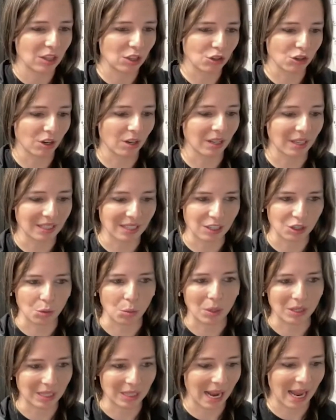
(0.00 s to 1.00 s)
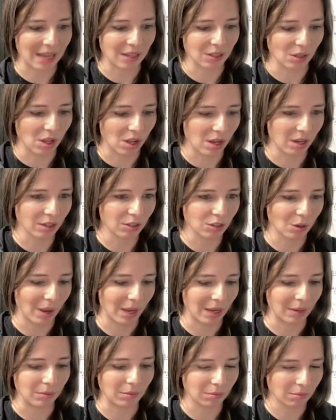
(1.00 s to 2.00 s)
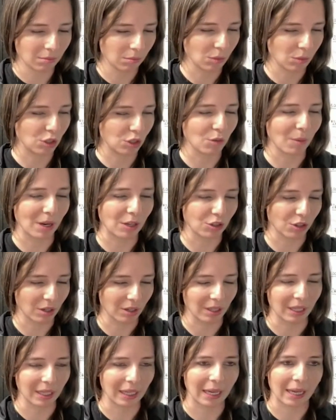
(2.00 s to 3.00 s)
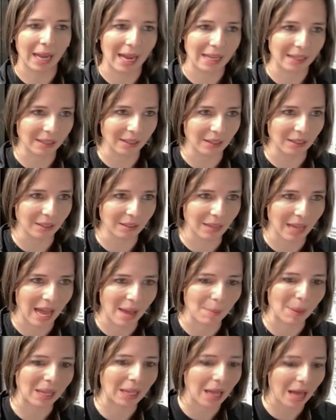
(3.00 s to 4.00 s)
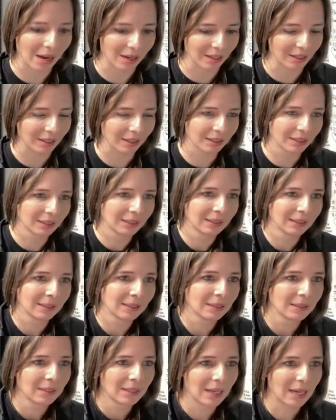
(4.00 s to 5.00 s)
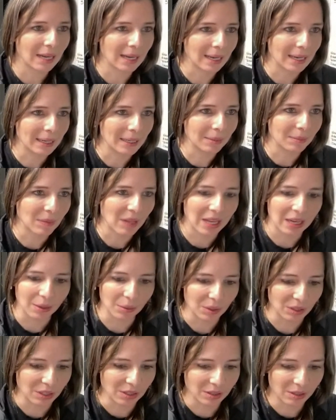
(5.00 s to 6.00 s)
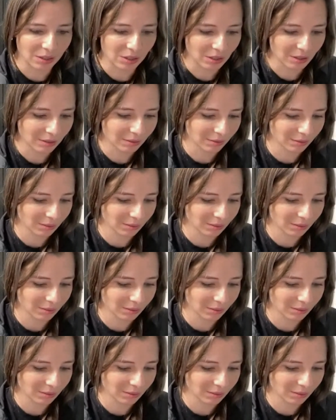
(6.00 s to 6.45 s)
the journaling session wasn't as long, so I would do my journaling at my locker. And it was,